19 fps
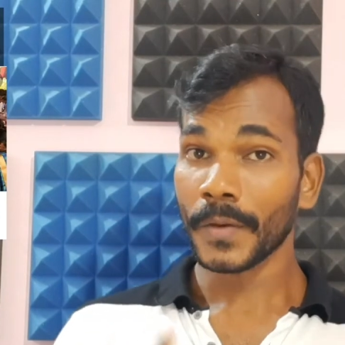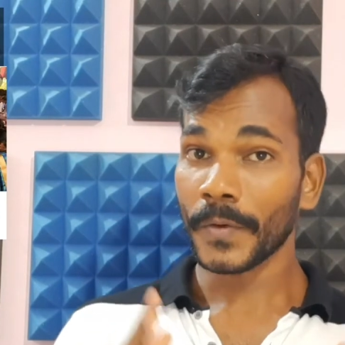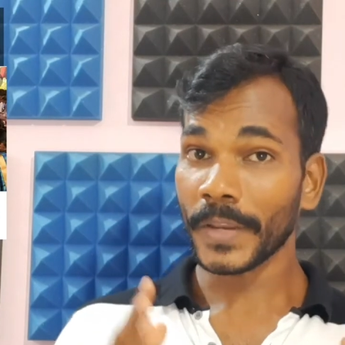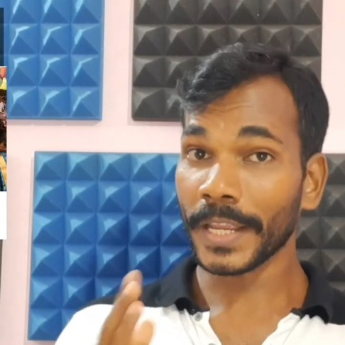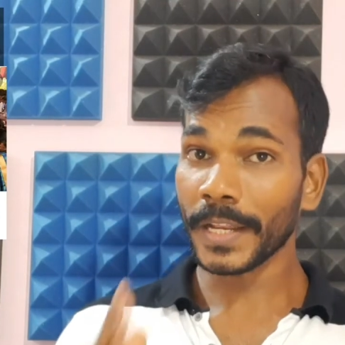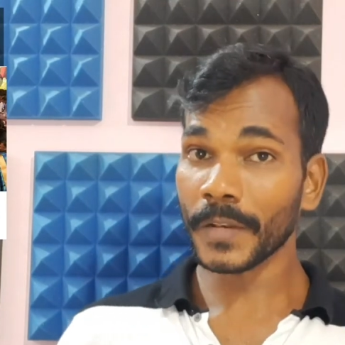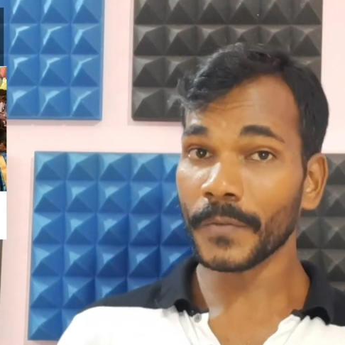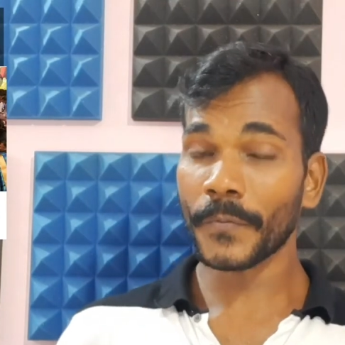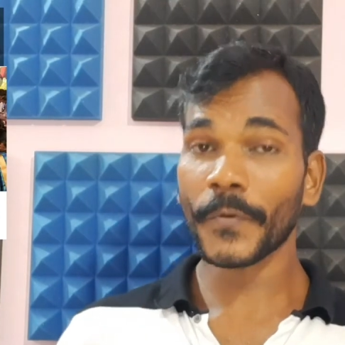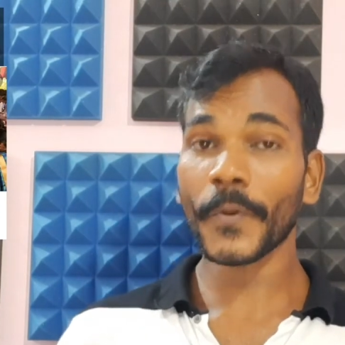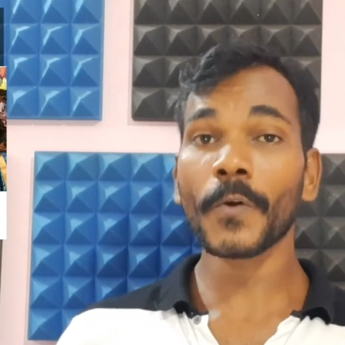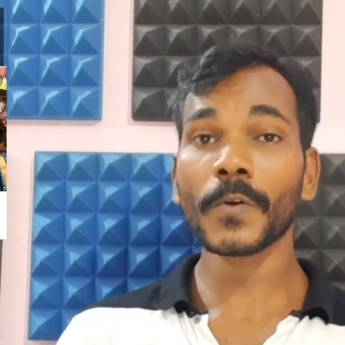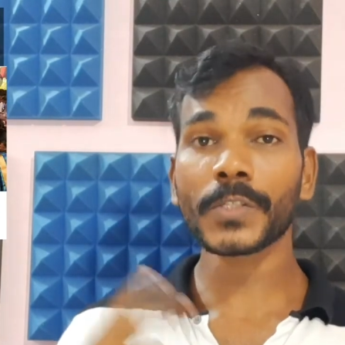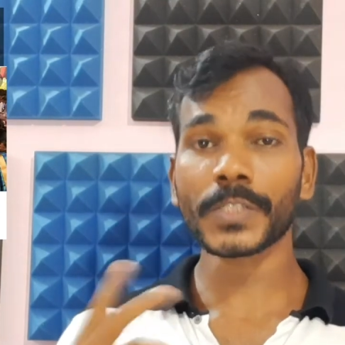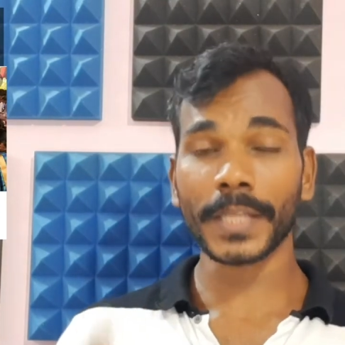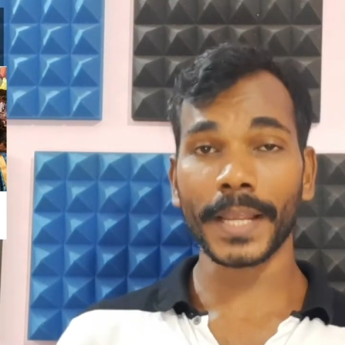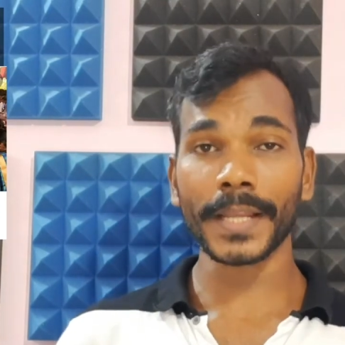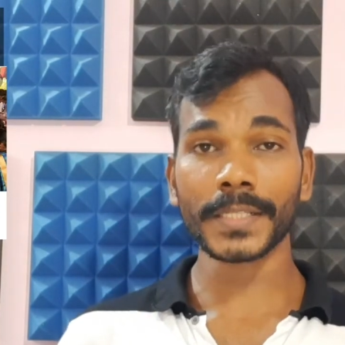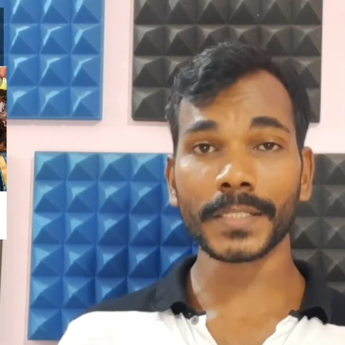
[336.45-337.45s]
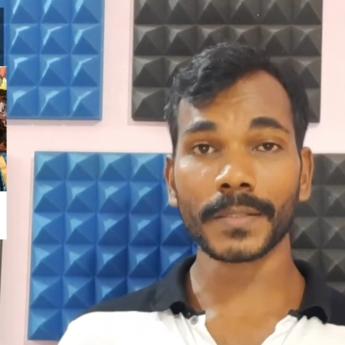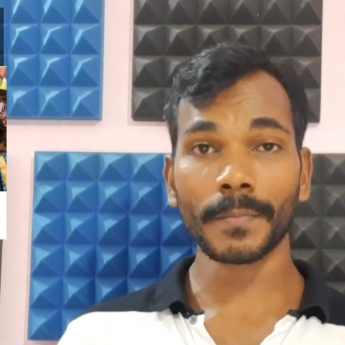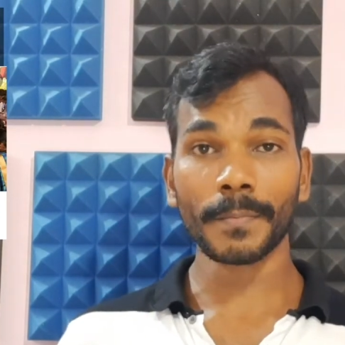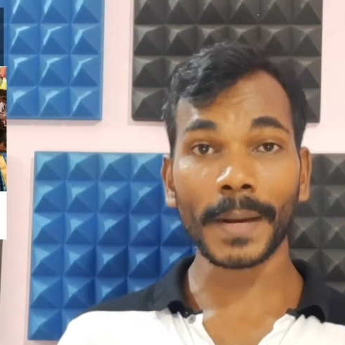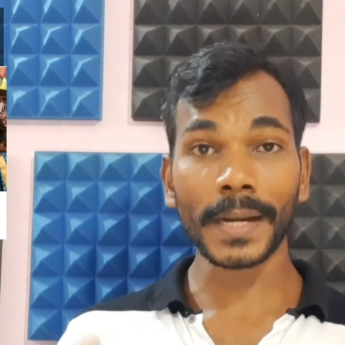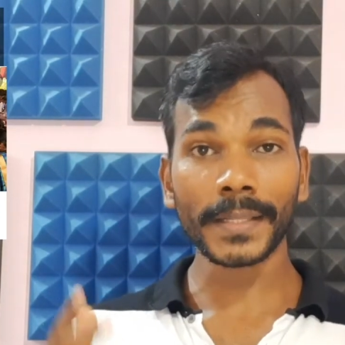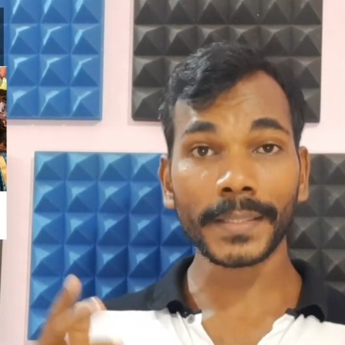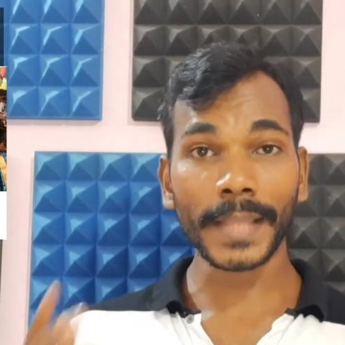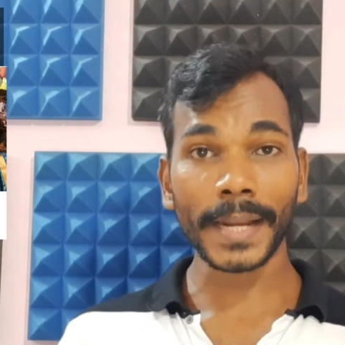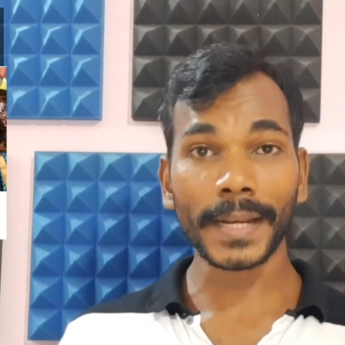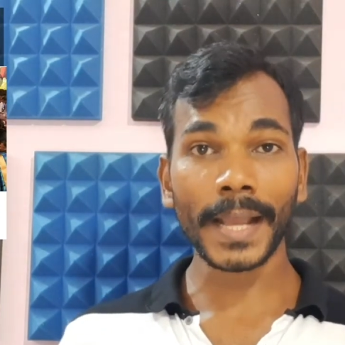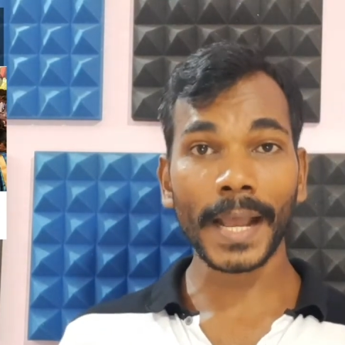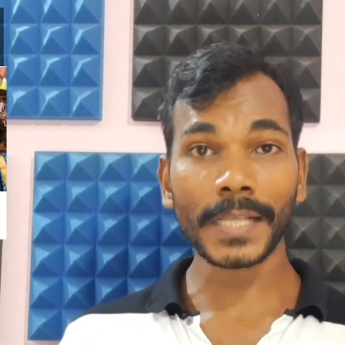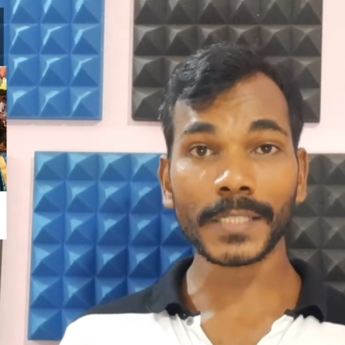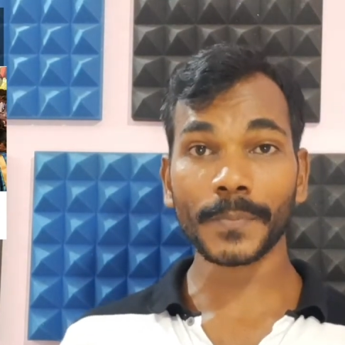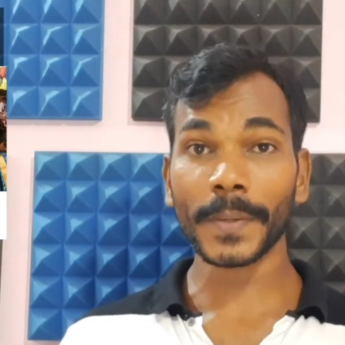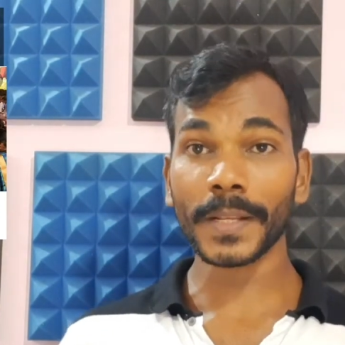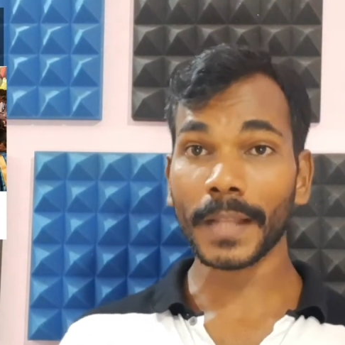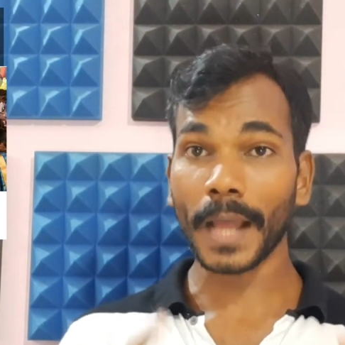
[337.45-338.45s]
in few states, but that
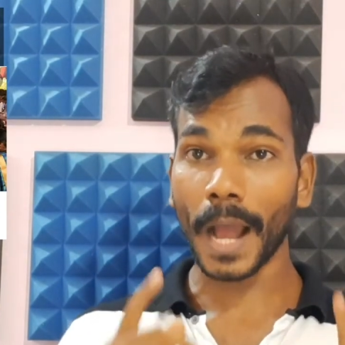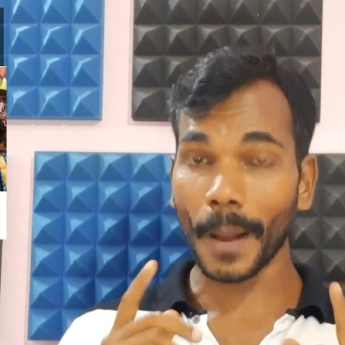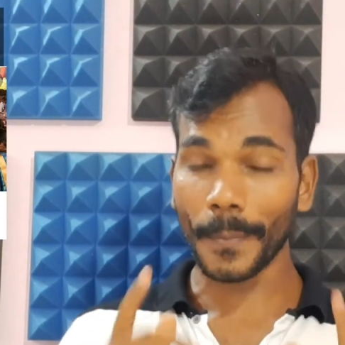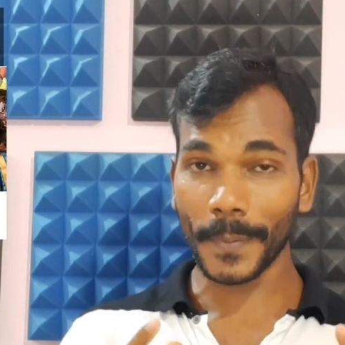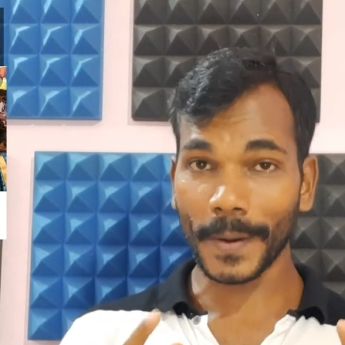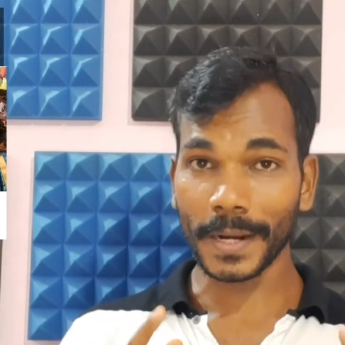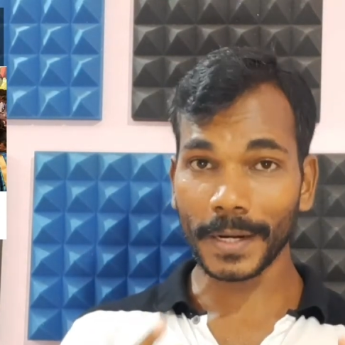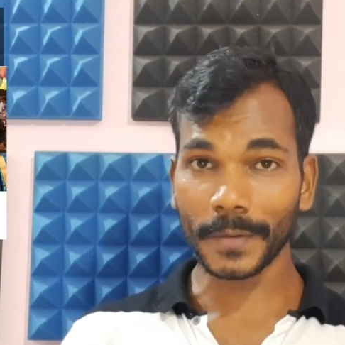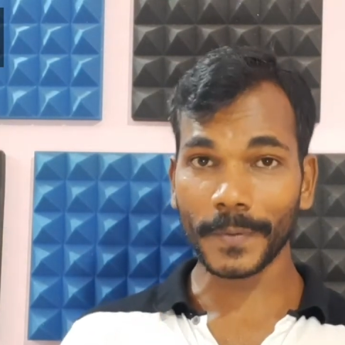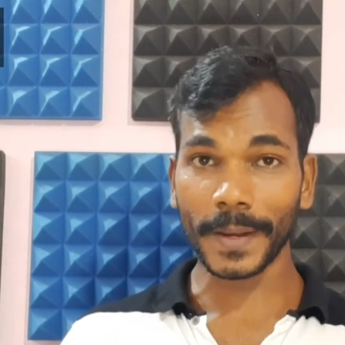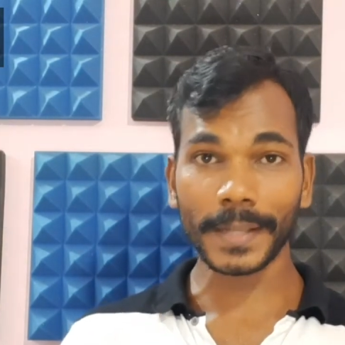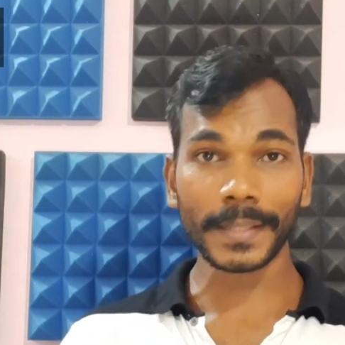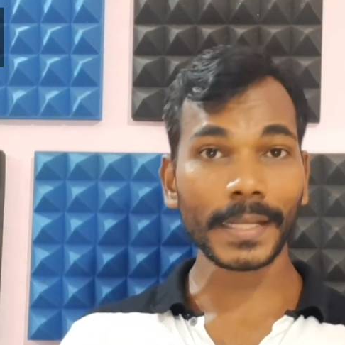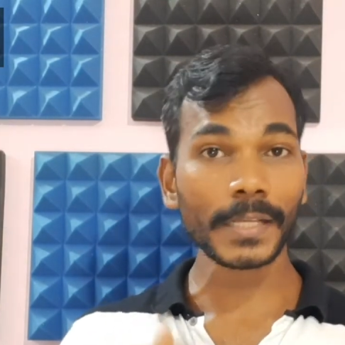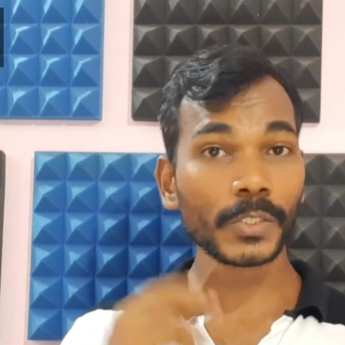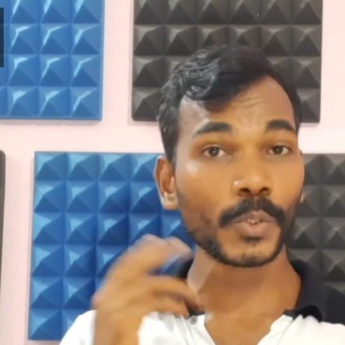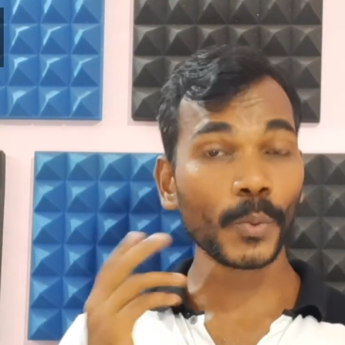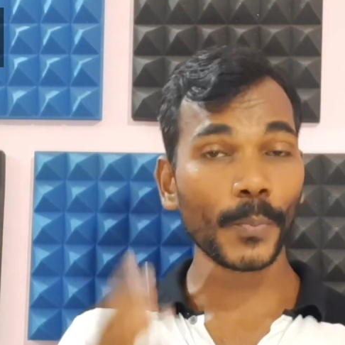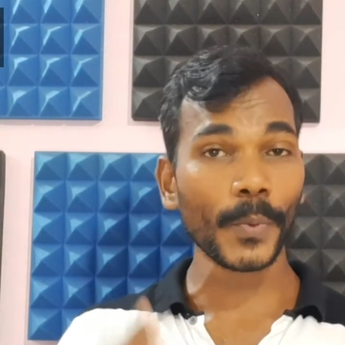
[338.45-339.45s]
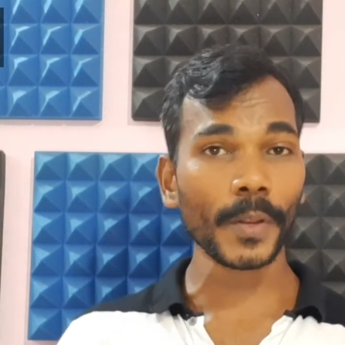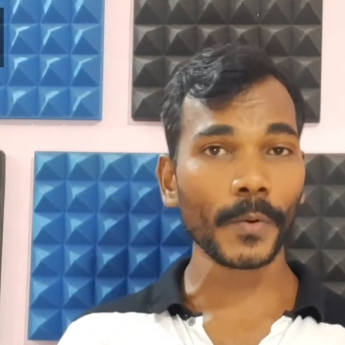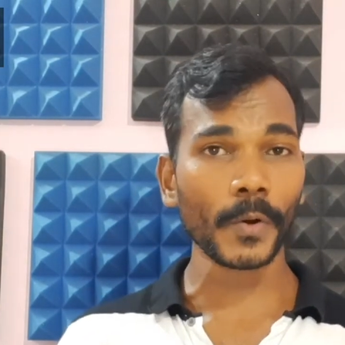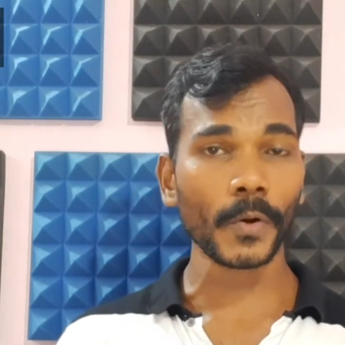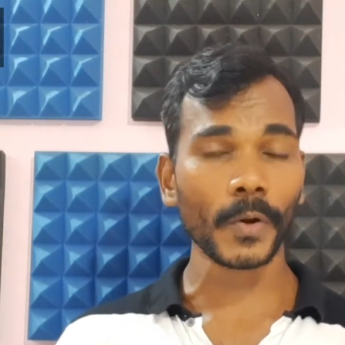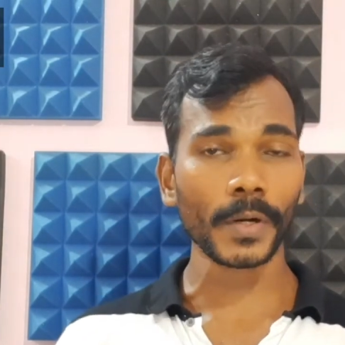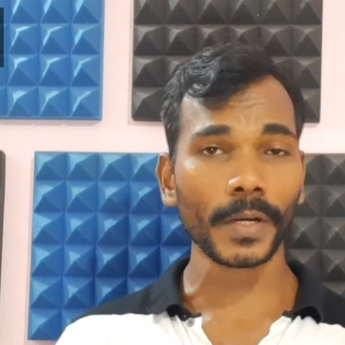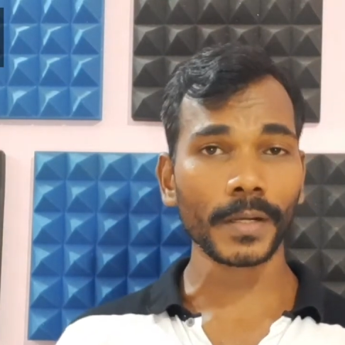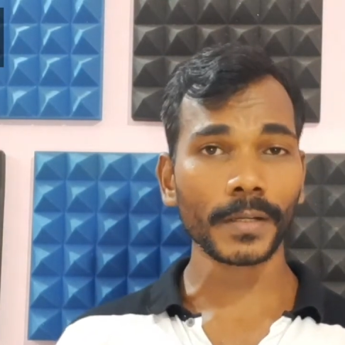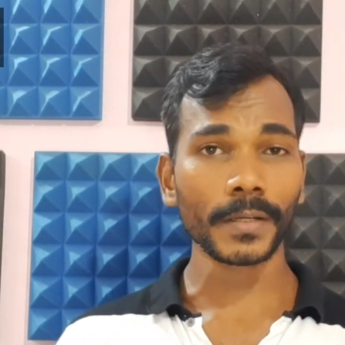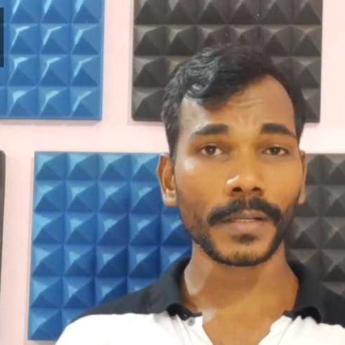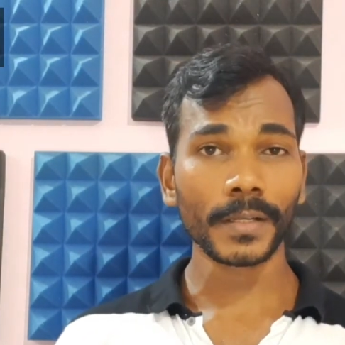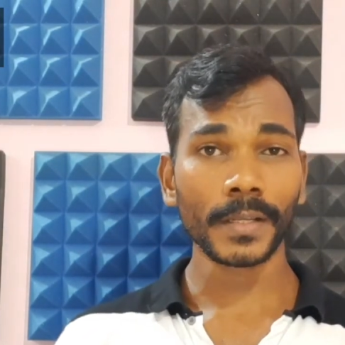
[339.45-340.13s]
has been upheld by the Supreme Court.